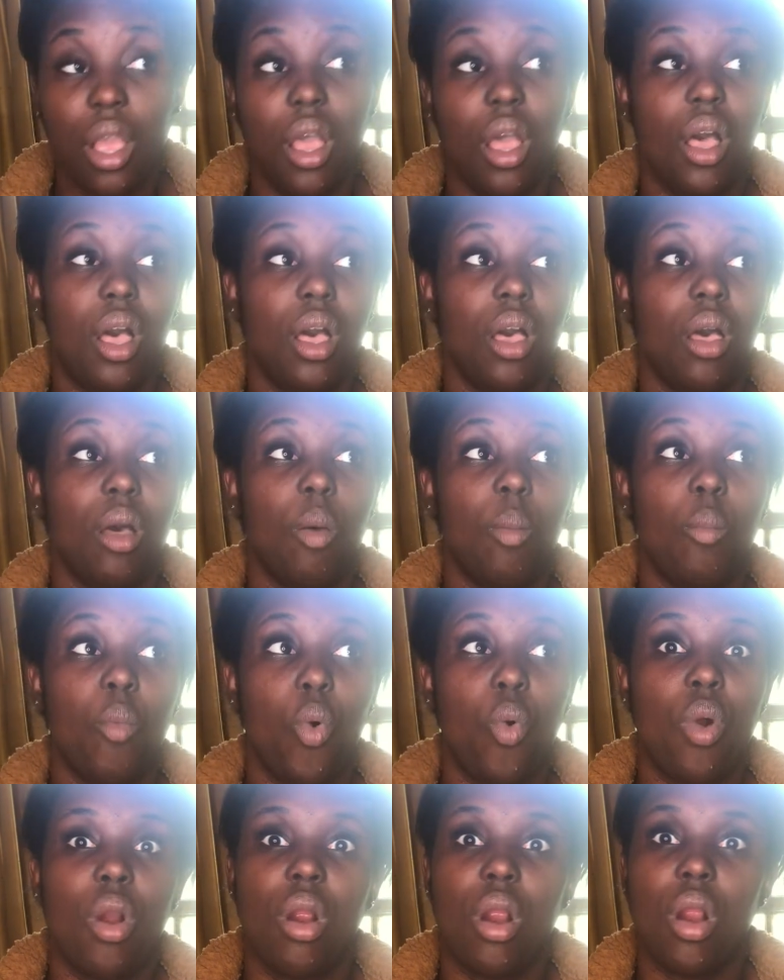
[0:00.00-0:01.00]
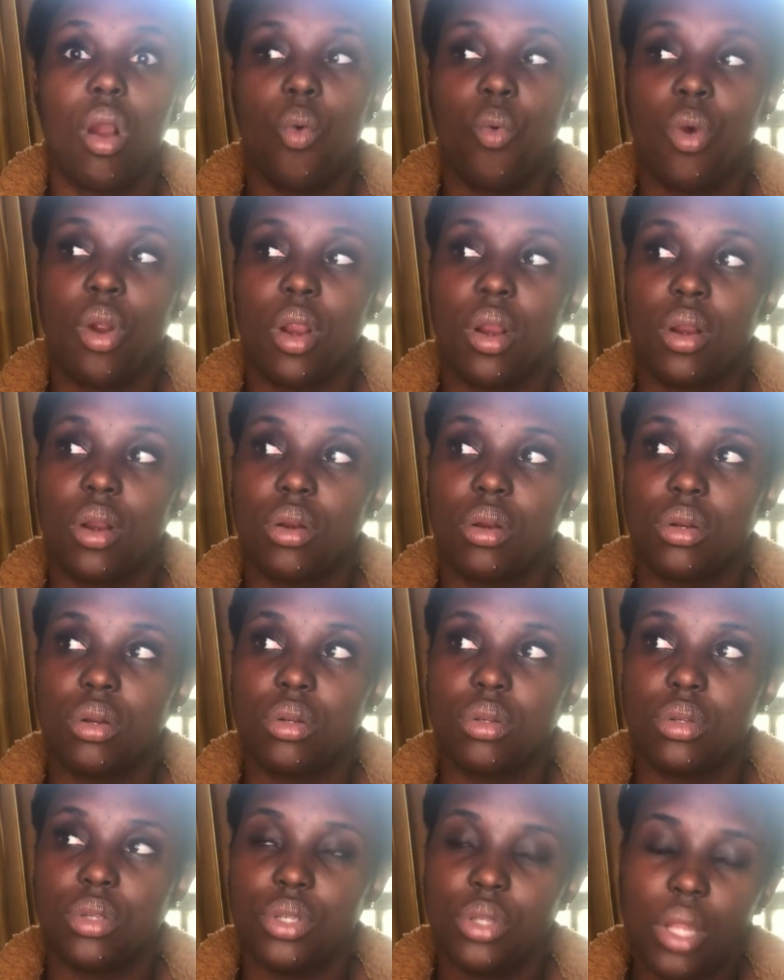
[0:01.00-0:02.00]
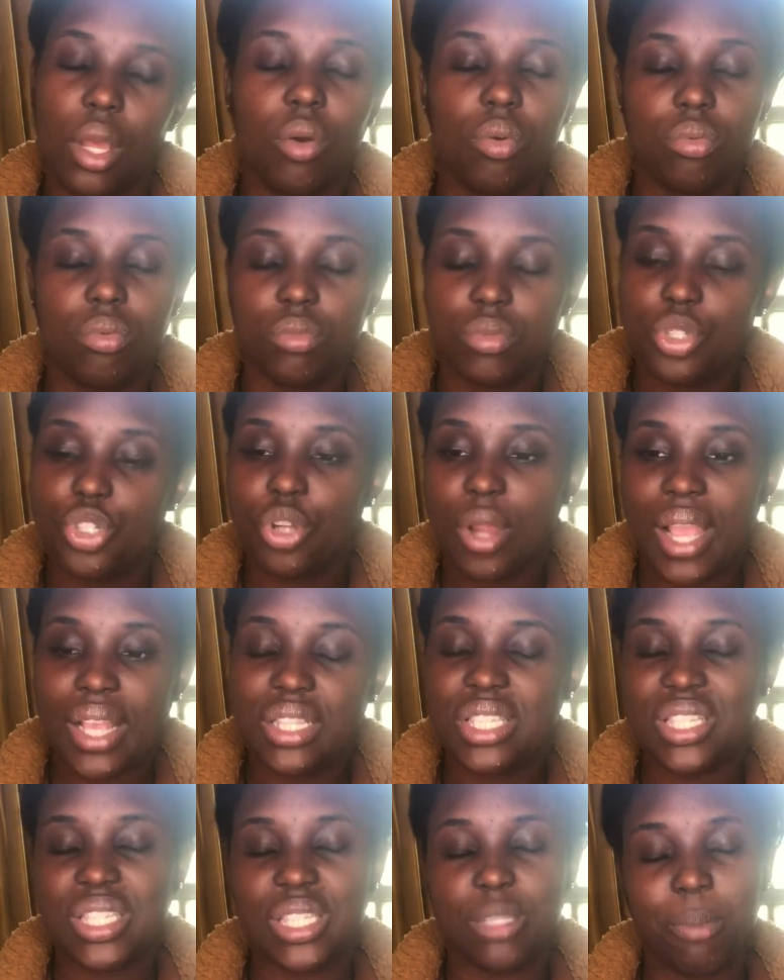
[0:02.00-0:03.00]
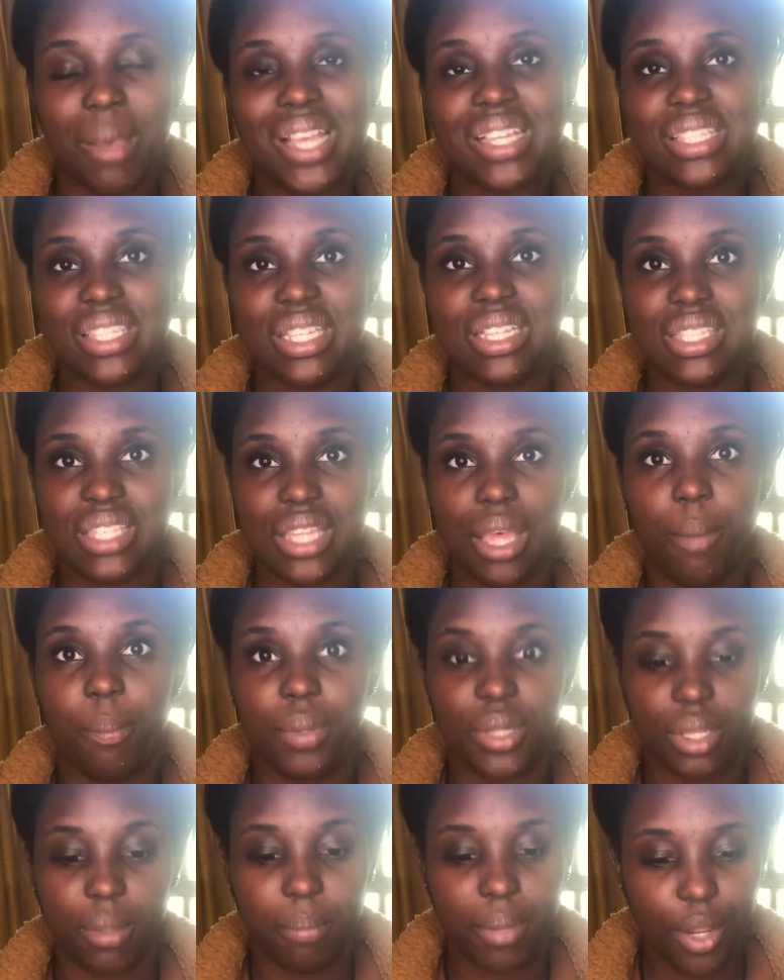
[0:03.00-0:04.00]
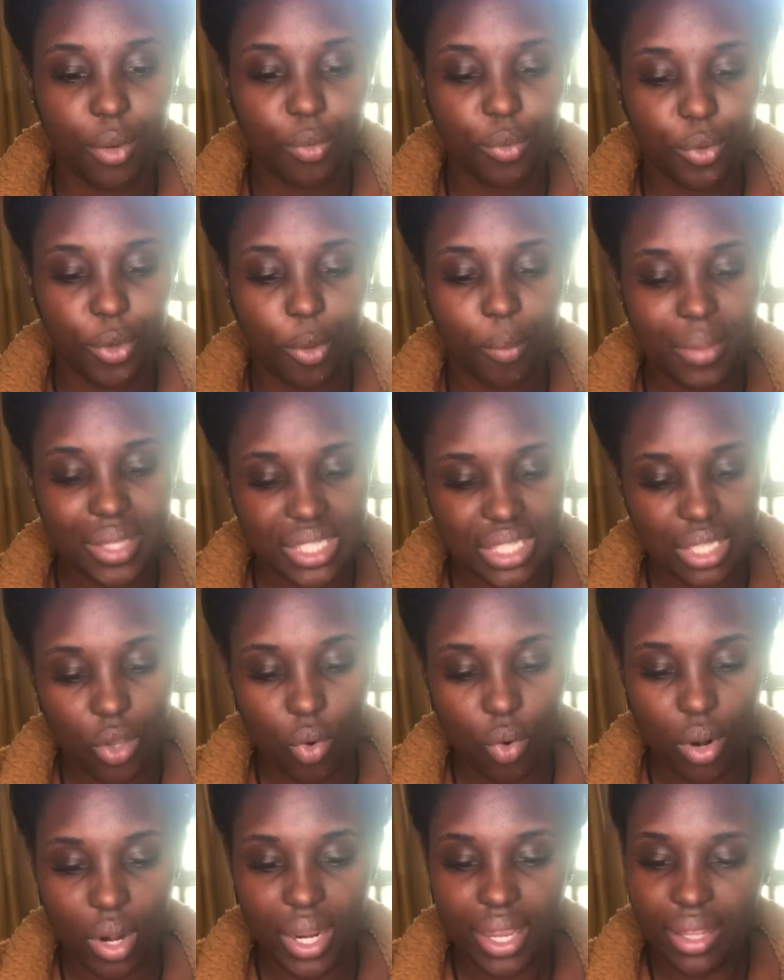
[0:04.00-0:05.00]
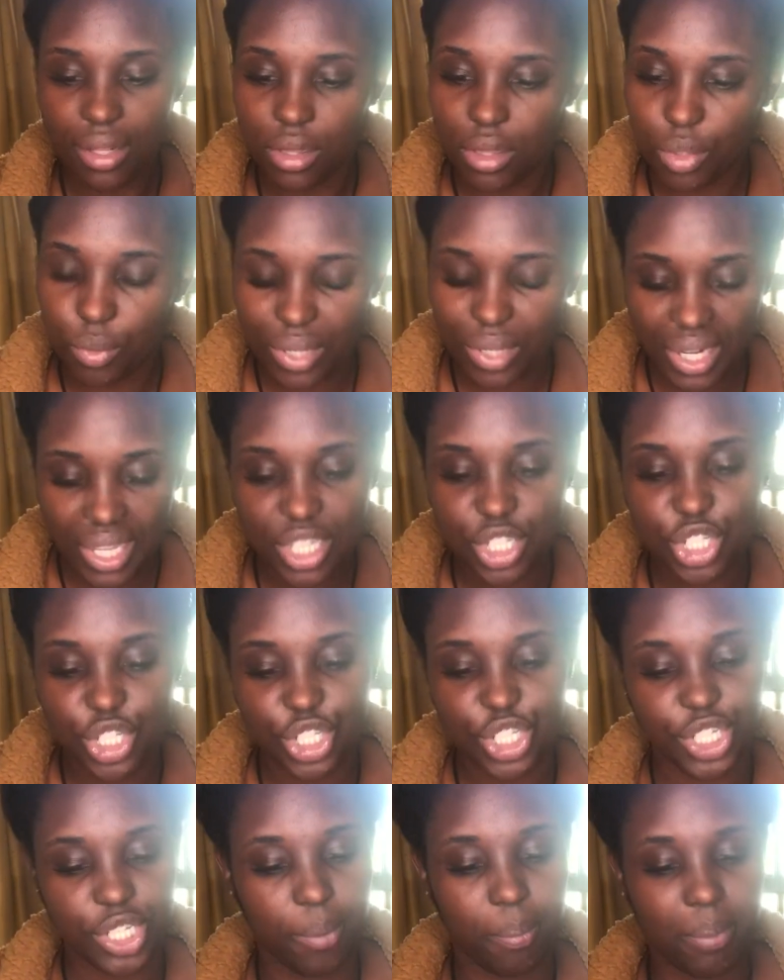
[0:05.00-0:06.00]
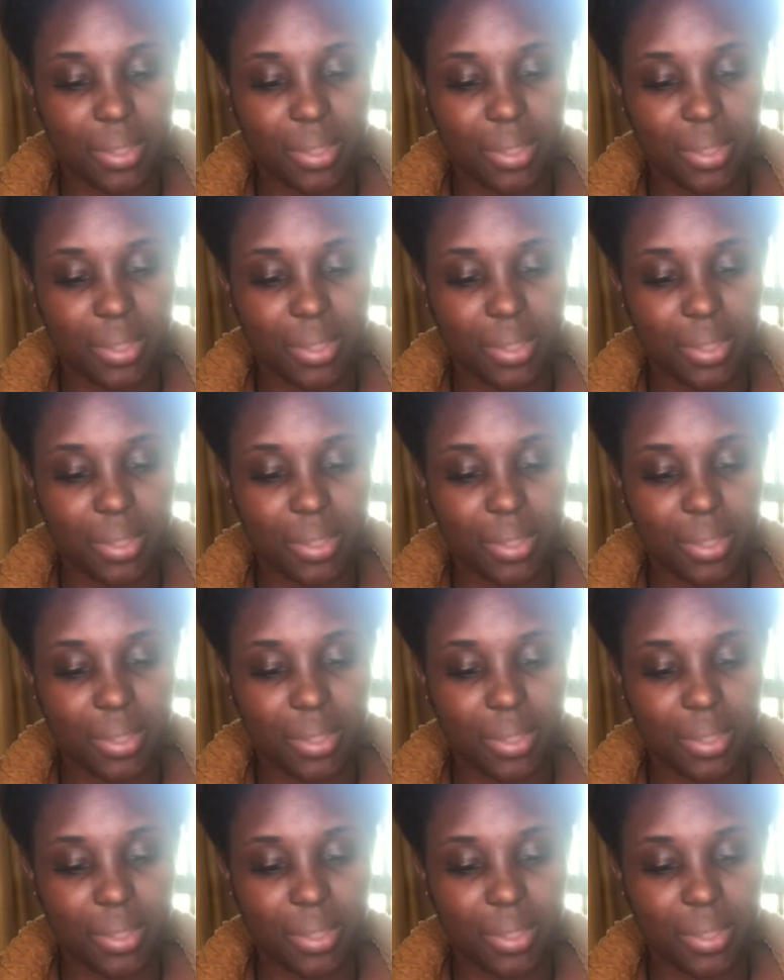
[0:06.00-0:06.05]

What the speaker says: or you know, trying to spice things up in the bedroom, or in the relationship.